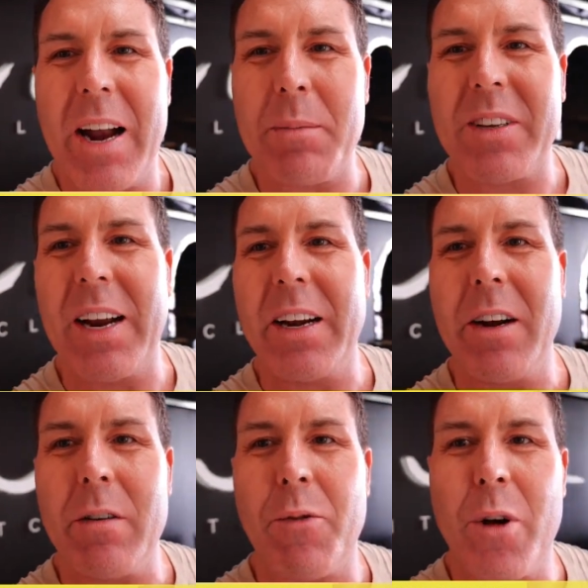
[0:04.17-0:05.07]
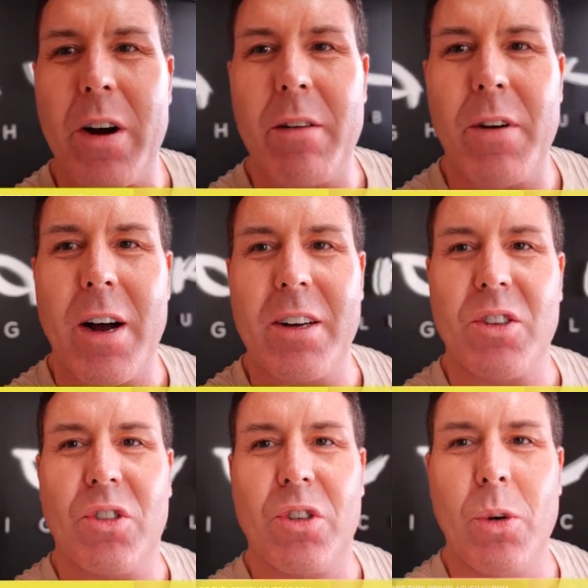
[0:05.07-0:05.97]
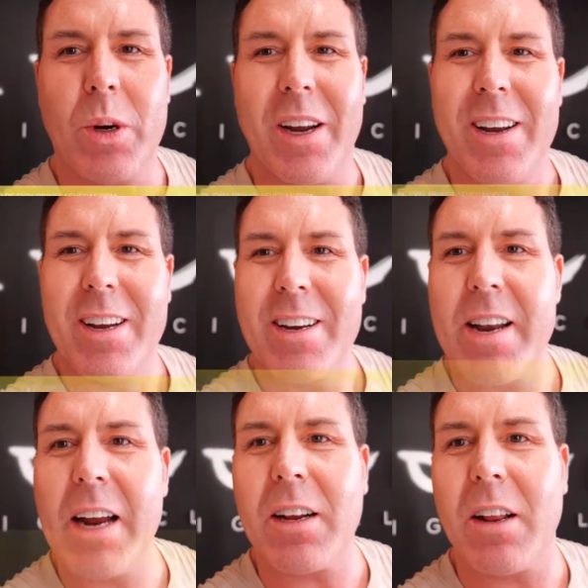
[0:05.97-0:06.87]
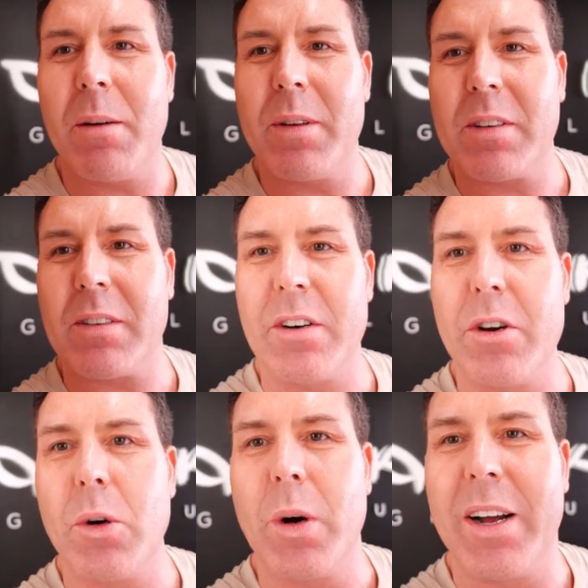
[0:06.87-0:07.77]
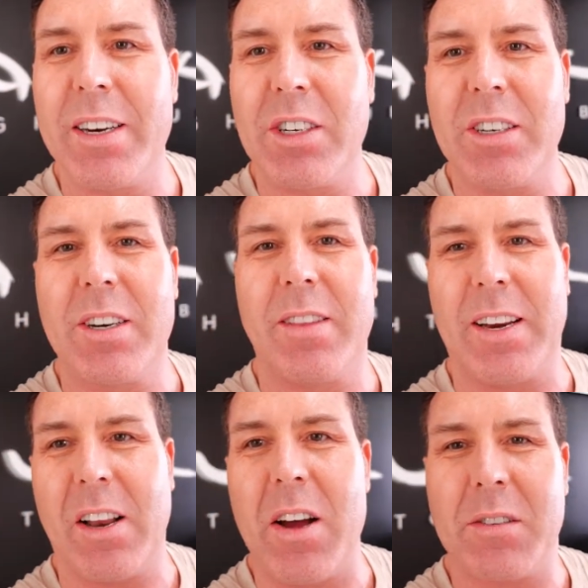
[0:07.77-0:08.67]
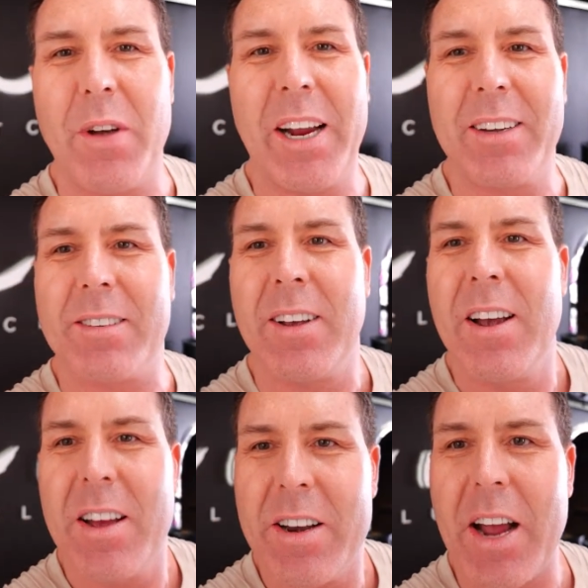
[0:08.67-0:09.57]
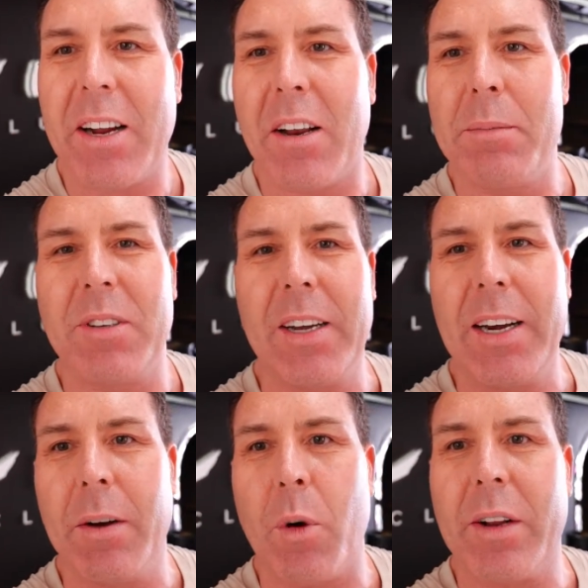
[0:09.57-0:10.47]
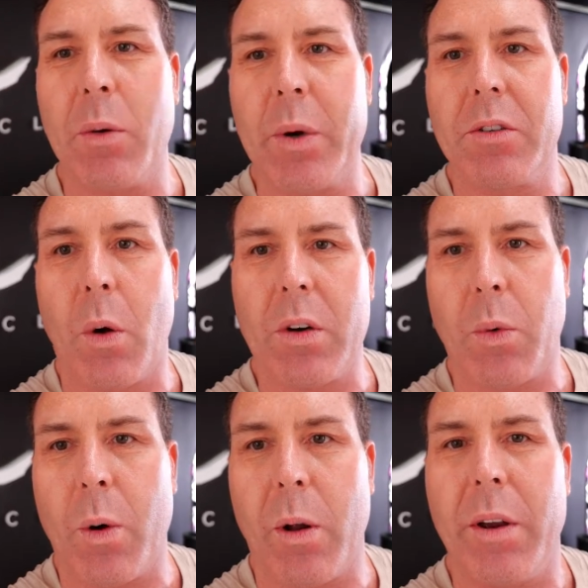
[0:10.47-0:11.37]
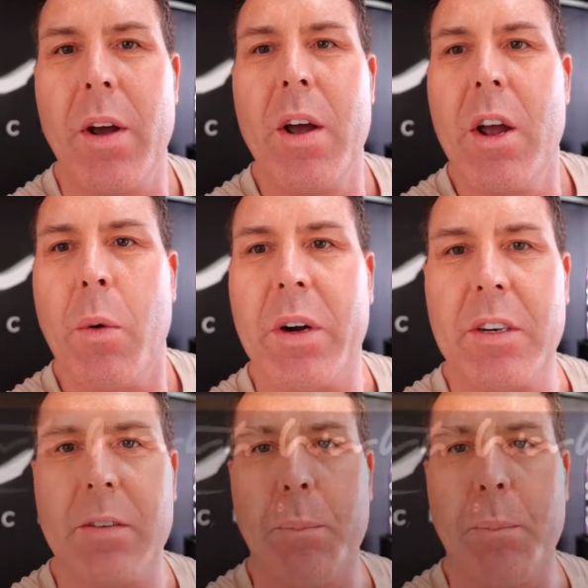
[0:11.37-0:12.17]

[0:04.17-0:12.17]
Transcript: I'm standing here in front of Zouk Nightclub. This is a new addition to the Las Vegas nightclub scene, and we're at the Resorts World, which is a